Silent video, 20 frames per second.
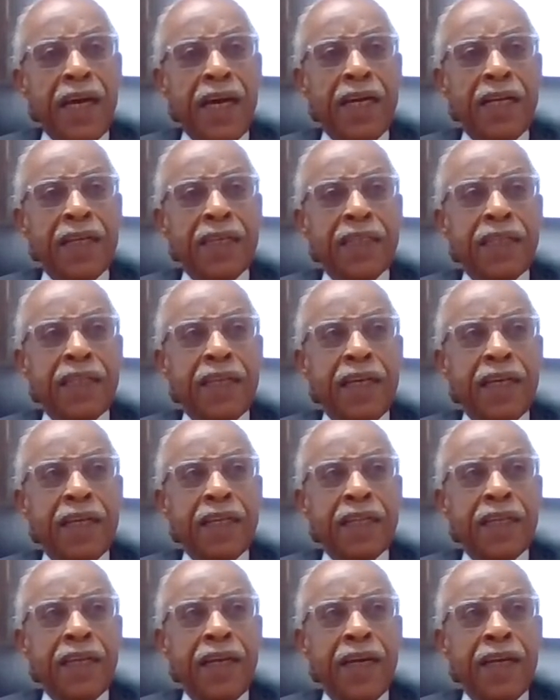and
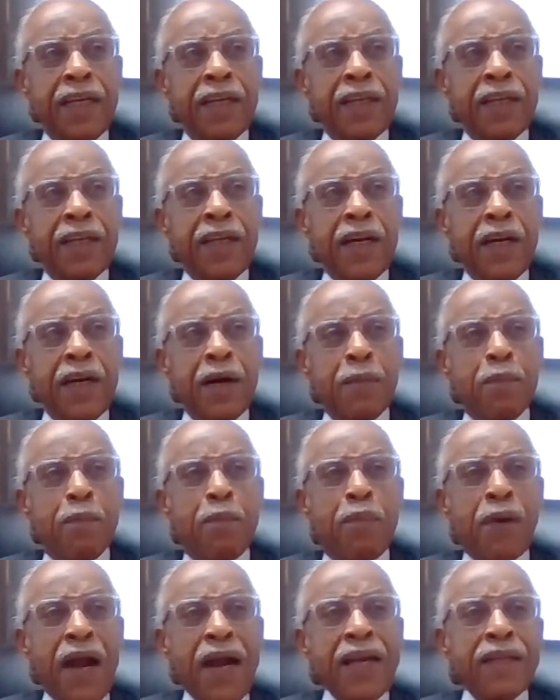
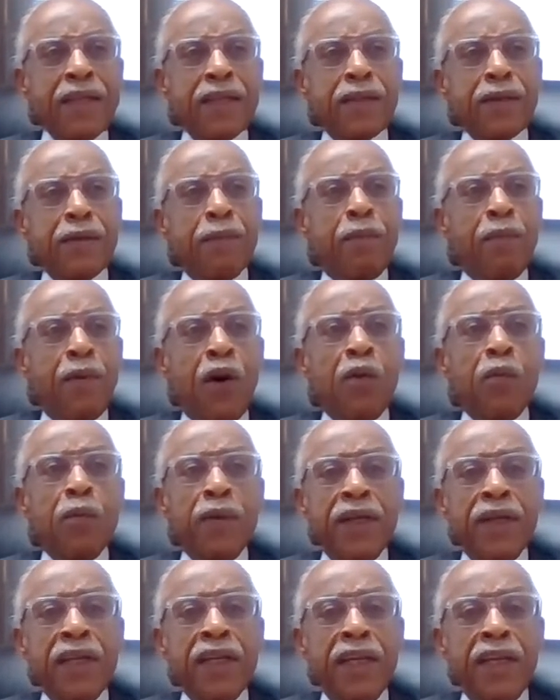bright
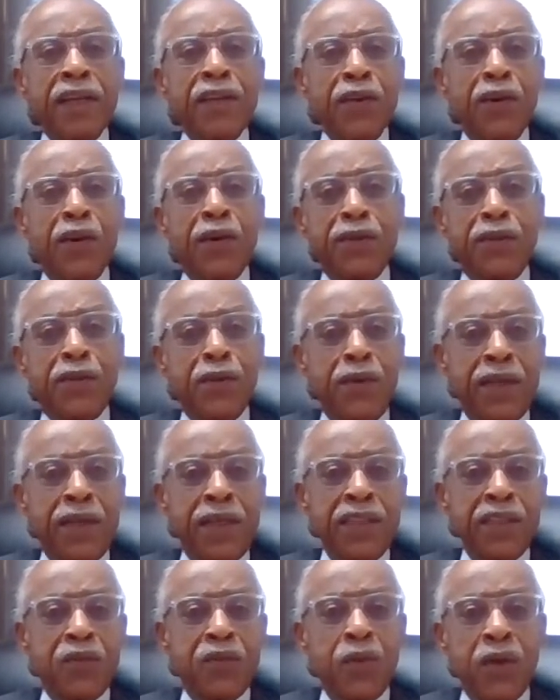moment in your doing
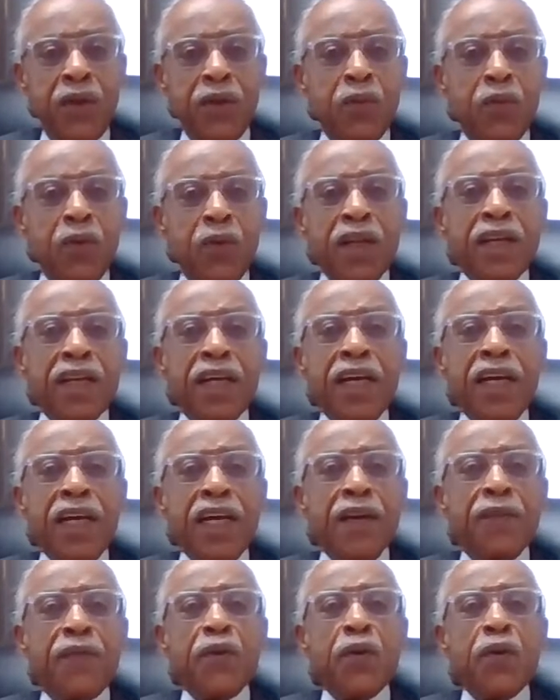this? What
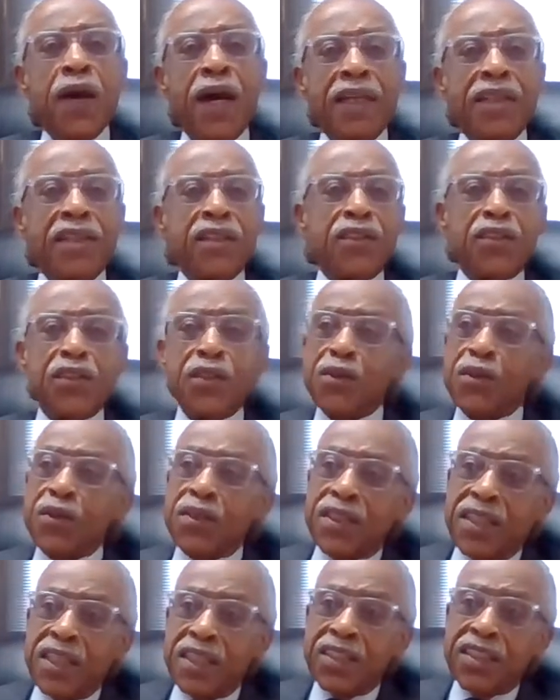if you had to
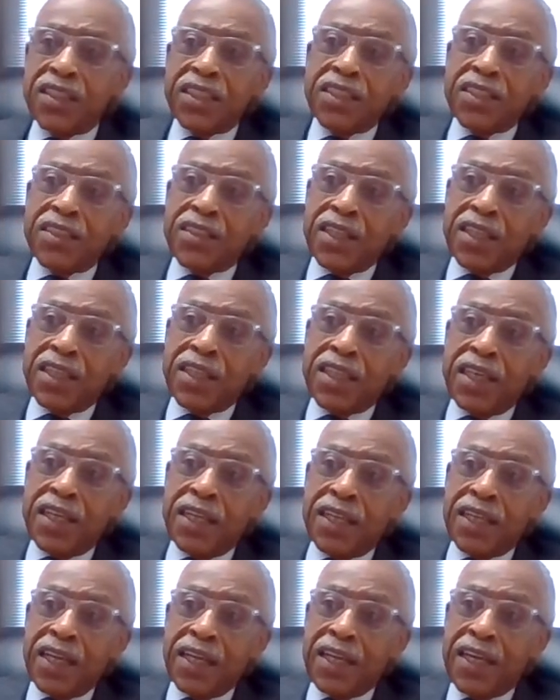choose, this is the
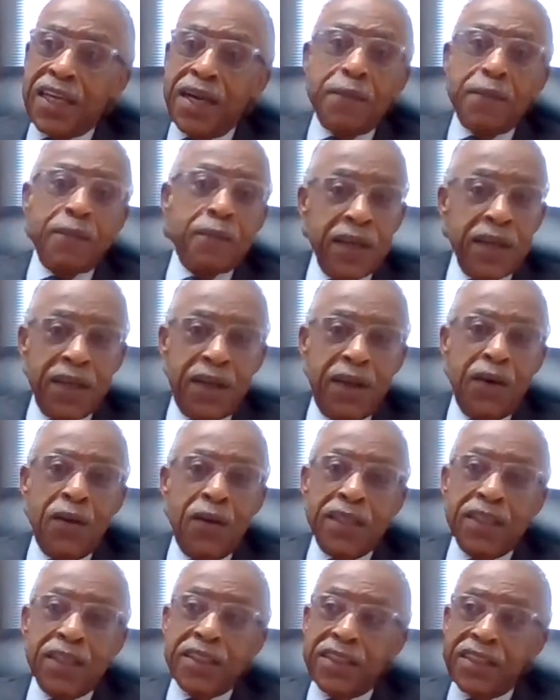thing that kept me
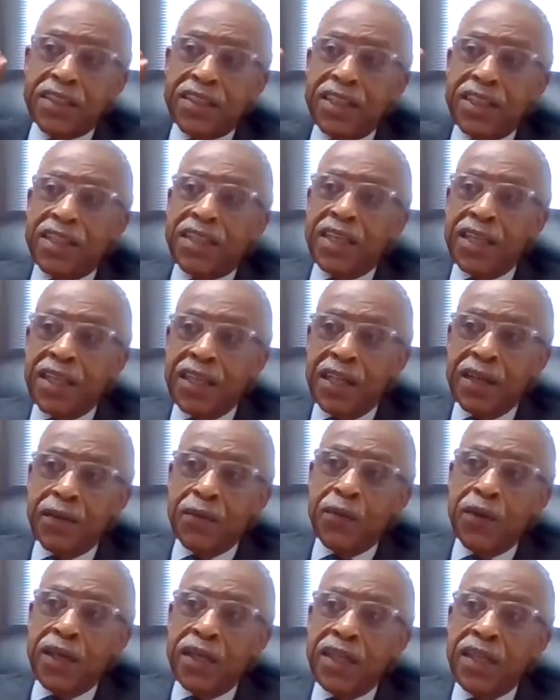going, this is the thing that
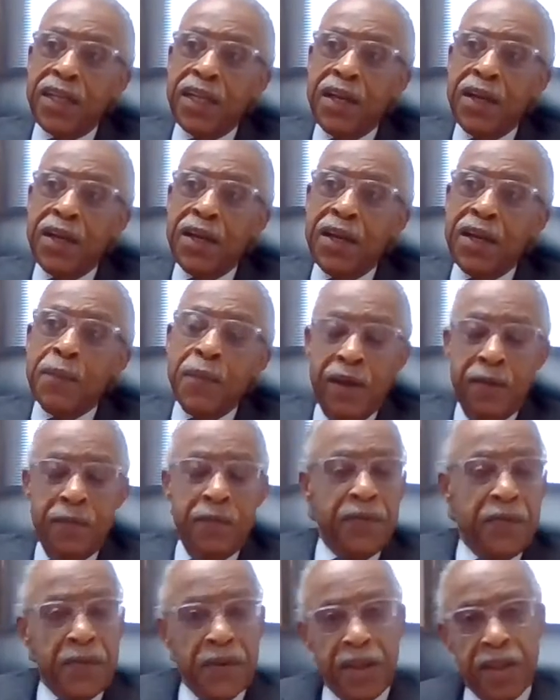really made
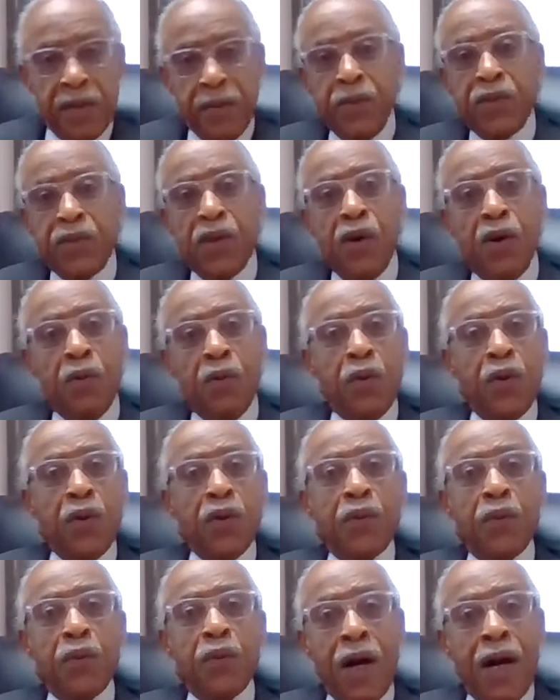me feel it was all
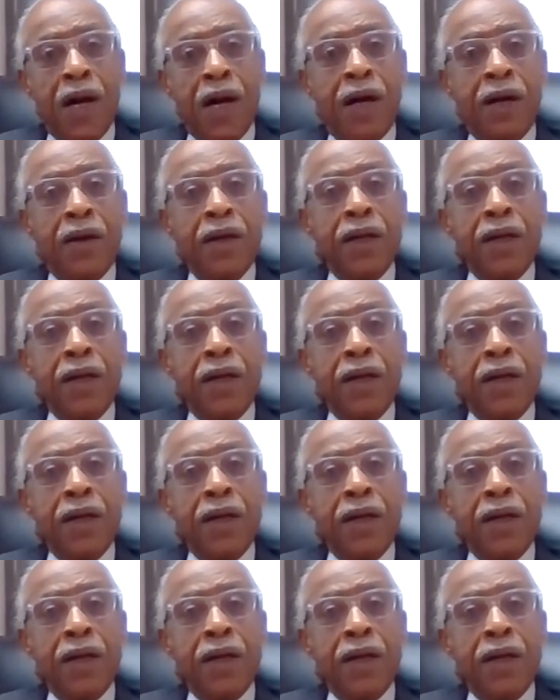worthwhile,